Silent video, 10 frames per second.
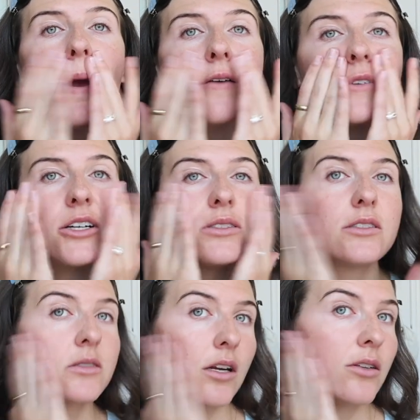At first
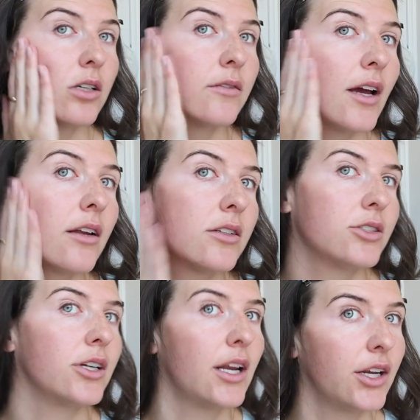it's gonna look red because
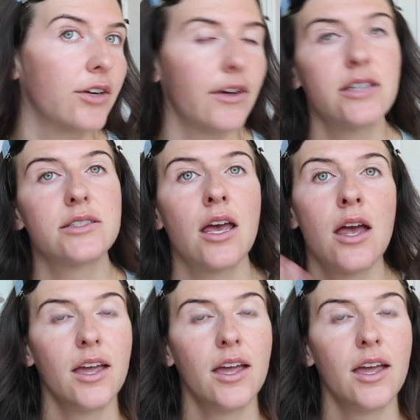you're hitting your face.